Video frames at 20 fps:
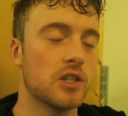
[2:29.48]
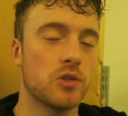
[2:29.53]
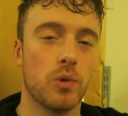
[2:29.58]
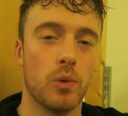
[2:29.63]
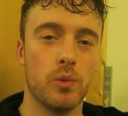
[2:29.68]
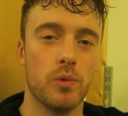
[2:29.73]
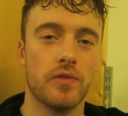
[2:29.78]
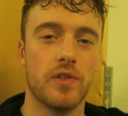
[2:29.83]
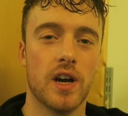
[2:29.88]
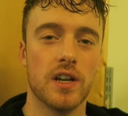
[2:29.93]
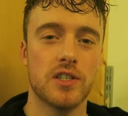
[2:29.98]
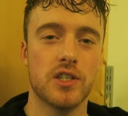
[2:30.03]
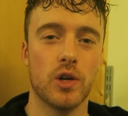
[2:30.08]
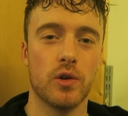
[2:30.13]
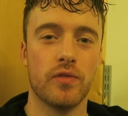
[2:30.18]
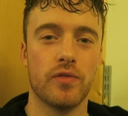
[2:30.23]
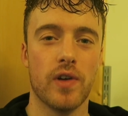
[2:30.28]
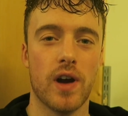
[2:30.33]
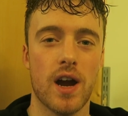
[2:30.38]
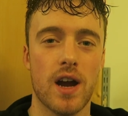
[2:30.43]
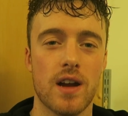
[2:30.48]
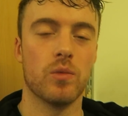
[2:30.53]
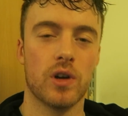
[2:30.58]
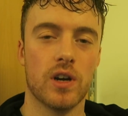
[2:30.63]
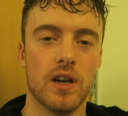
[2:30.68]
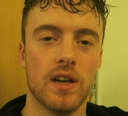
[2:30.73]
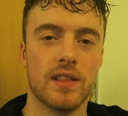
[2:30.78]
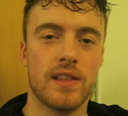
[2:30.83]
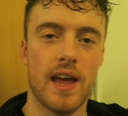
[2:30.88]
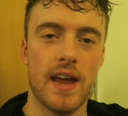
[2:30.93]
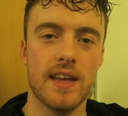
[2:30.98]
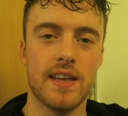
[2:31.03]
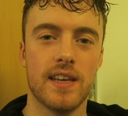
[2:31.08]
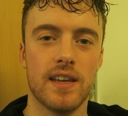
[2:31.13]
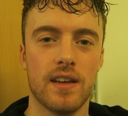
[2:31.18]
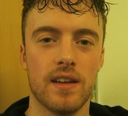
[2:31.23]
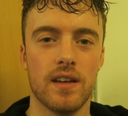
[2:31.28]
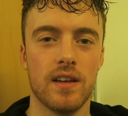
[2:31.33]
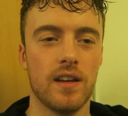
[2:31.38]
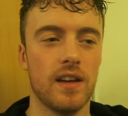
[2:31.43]
That's what we've got so far. We're gonna take
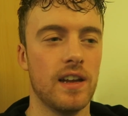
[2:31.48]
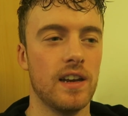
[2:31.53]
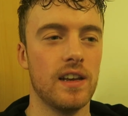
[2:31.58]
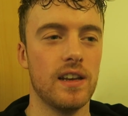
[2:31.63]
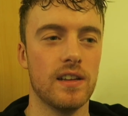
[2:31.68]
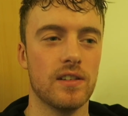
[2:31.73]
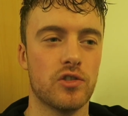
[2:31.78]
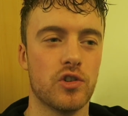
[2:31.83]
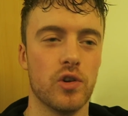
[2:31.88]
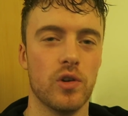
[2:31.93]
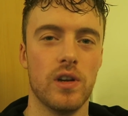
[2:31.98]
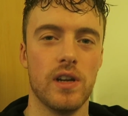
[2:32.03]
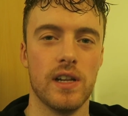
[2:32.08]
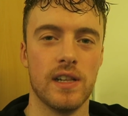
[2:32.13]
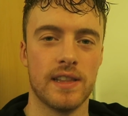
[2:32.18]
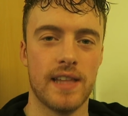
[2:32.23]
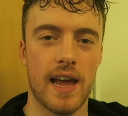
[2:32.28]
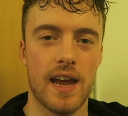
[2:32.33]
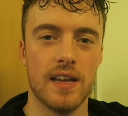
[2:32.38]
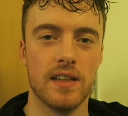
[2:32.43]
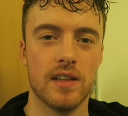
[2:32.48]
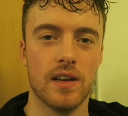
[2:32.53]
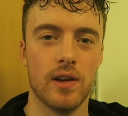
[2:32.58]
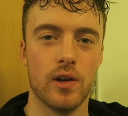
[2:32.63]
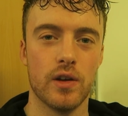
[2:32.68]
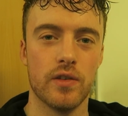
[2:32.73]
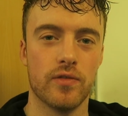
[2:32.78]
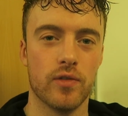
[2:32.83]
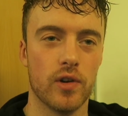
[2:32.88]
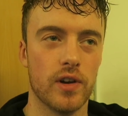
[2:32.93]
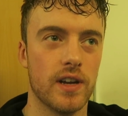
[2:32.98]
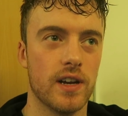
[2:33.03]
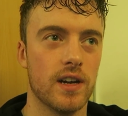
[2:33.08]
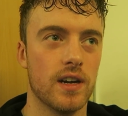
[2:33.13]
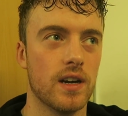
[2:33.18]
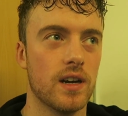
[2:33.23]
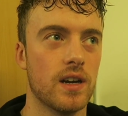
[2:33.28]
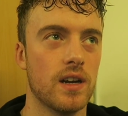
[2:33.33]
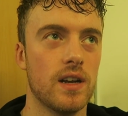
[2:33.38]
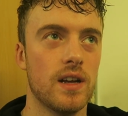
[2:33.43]
you through a little day in the life right
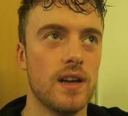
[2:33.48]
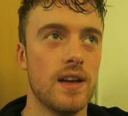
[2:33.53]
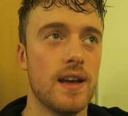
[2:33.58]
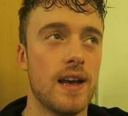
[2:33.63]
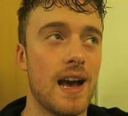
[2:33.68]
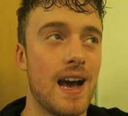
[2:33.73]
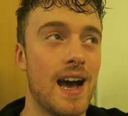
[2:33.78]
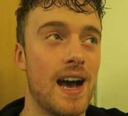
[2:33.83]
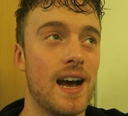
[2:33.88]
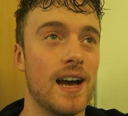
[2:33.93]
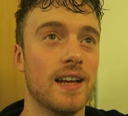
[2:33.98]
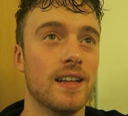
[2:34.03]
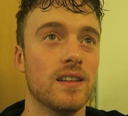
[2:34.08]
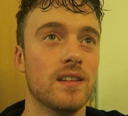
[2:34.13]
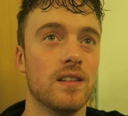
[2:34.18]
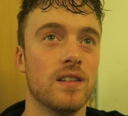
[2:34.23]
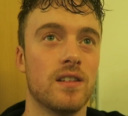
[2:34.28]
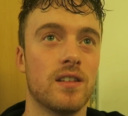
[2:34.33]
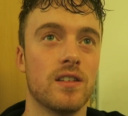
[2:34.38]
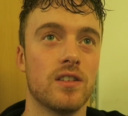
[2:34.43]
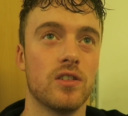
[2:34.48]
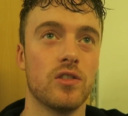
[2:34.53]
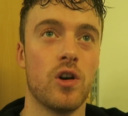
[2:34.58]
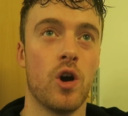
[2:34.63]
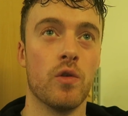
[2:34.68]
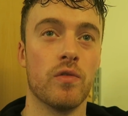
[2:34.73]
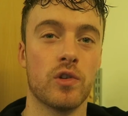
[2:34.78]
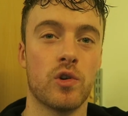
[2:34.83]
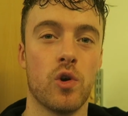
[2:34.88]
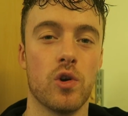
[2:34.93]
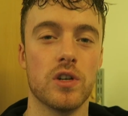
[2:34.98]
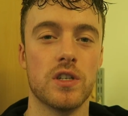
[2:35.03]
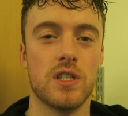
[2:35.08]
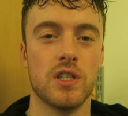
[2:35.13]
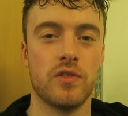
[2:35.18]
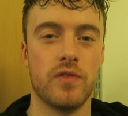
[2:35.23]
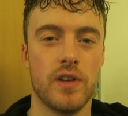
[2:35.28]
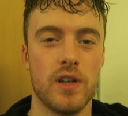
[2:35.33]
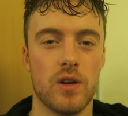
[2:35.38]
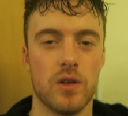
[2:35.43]
here. And over the course of
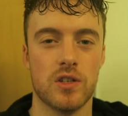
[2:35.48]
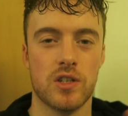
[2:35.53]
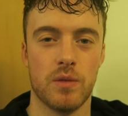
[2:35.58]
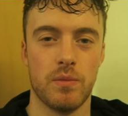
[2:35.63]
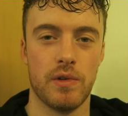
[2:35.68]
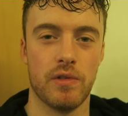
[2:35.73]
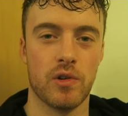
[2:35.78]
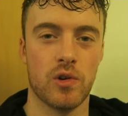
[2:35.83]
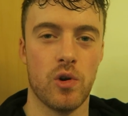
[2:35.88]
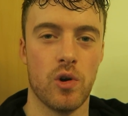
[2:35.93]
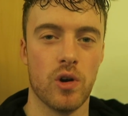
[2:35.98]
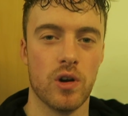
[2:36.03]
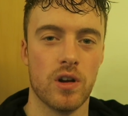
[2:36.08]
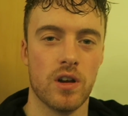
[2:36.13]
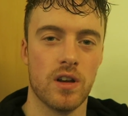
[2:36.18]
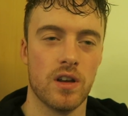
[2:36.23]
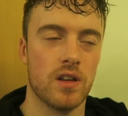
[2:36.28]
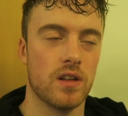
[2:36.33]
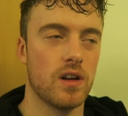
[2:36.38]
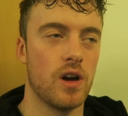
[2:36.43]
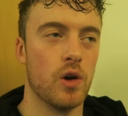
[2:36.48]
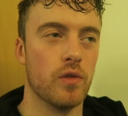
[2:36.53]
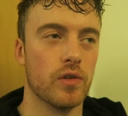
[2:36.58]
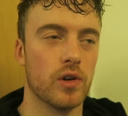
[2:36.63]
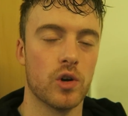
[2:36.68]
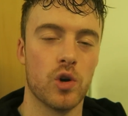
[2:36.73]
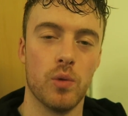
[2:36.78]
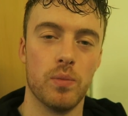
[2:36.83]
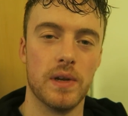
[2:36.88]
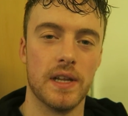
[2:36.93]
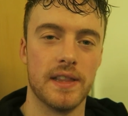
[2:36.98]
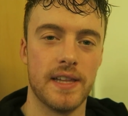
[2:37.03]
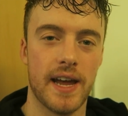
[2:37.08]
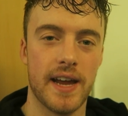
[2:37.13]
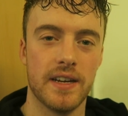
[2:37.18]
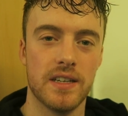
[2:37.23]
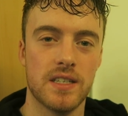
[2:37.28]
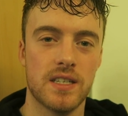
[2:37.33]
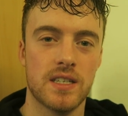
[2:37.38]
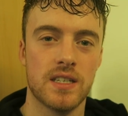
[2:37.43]
this video, it's gonna be recorded over a couple of
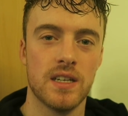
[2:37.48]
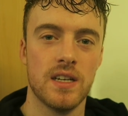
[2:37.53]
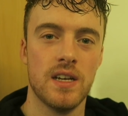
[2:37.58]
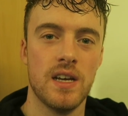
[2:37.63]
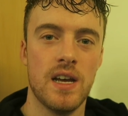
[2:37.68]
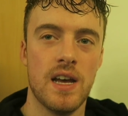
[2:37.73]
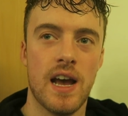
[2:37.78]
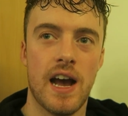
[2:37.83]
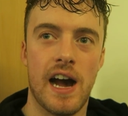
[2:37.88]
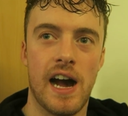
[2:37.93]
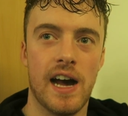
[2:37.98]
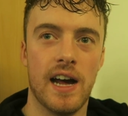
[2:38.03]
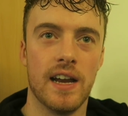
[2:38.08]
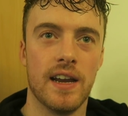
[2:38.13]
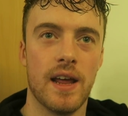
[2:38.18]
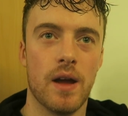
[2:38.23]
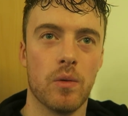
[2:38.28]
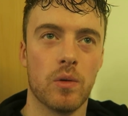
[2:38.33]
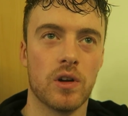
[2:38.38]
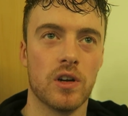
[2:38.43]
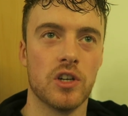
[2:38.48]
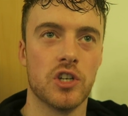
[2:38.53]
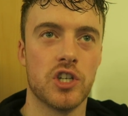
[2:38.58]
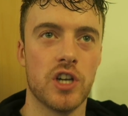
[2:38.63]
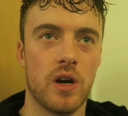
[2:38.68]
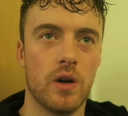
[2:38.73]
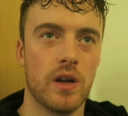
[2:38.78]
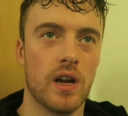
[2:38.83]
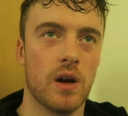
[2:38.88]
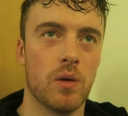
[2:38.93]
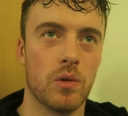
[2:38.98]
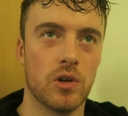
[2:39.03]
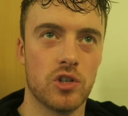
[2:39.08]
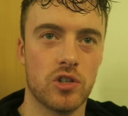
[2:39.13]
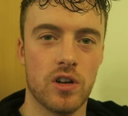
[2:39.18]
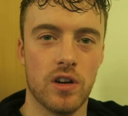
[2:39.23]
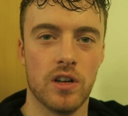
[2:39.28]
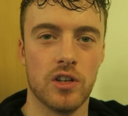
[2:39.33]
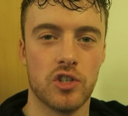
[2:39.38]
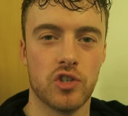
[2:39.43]
days. And uh, we're gonna show you how
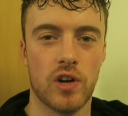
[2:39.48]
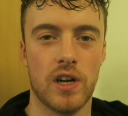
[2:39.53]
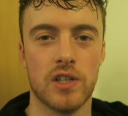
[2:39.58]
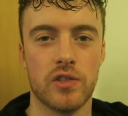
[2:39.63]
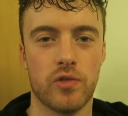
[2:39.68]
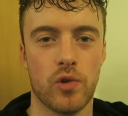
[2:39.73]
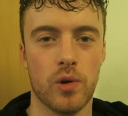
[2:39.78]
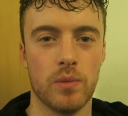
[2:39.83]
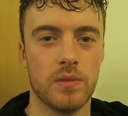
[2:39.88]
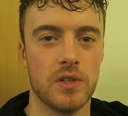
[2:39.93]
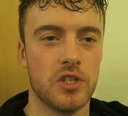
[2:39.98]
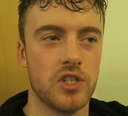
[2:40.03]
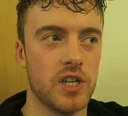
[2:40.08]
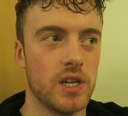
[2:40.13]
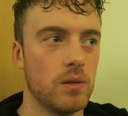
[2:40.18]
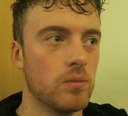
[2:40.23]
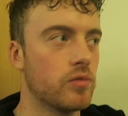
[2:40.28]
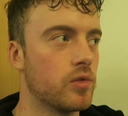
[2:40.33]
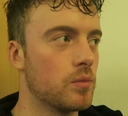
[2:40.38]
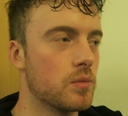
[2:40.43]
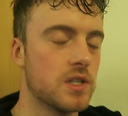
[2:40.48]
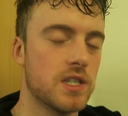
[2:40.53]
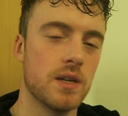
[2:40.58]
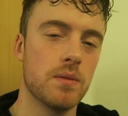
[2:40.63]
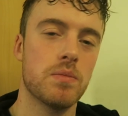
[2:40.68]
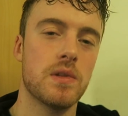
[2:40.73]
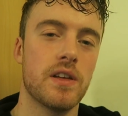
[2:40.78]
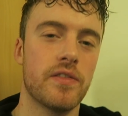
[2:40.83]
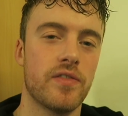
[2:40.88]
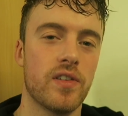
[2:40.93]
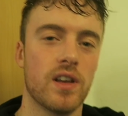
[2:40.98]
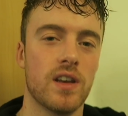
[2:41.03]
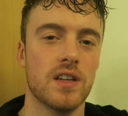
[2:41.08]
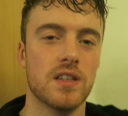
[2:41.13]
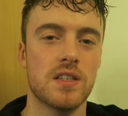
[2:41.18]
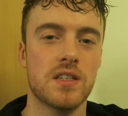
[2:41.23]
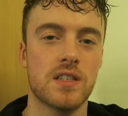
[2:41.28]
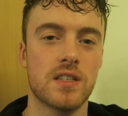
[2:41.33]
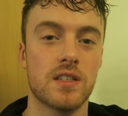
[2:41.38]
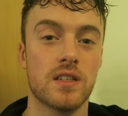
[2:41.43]
we're gonna transform this gym from Simply
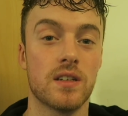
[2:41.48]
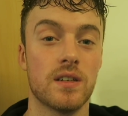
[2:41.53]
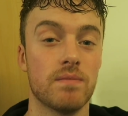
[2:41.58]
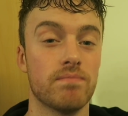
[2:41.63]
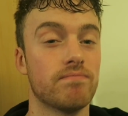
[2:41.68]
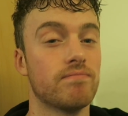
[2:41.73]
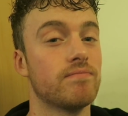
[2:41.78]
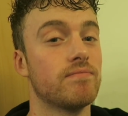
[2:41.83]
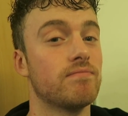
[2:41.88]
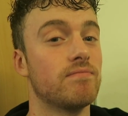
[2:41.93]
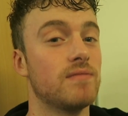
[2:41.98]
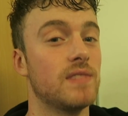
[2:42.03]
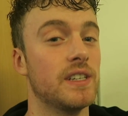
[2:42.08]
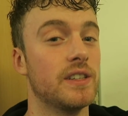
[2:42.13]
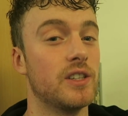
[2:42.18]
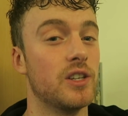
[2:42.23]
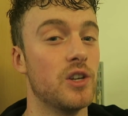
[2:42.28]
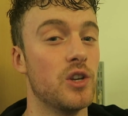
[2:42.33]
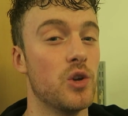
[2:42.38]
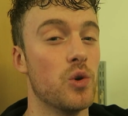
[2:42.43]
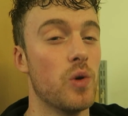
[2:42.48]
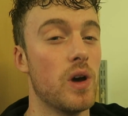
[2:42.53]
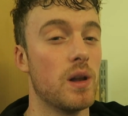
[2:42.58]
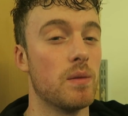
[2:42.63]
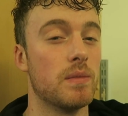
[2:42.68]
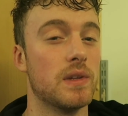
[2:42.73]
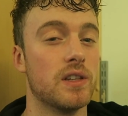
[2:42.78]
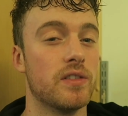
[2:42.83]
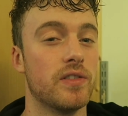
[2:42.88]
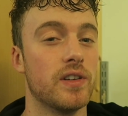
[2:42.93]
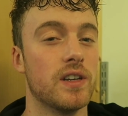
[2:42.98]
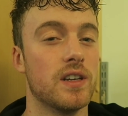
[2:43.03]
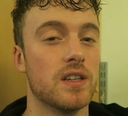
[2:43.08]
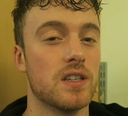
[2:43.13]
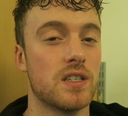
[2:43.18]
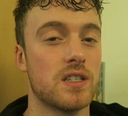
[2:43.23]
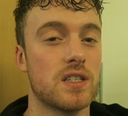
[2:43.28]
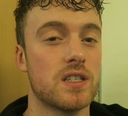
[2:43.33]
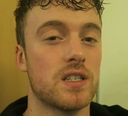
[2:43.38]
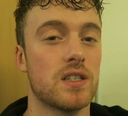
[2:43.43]
Fitness into New Element
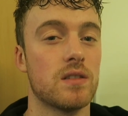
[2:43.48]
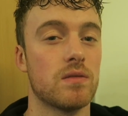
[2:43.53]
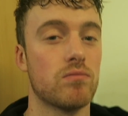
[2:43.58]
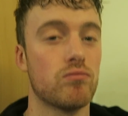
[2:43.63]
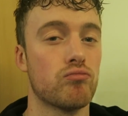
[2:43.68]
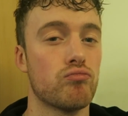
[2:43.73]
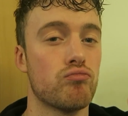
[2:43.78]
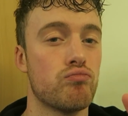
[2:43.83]
Fitness.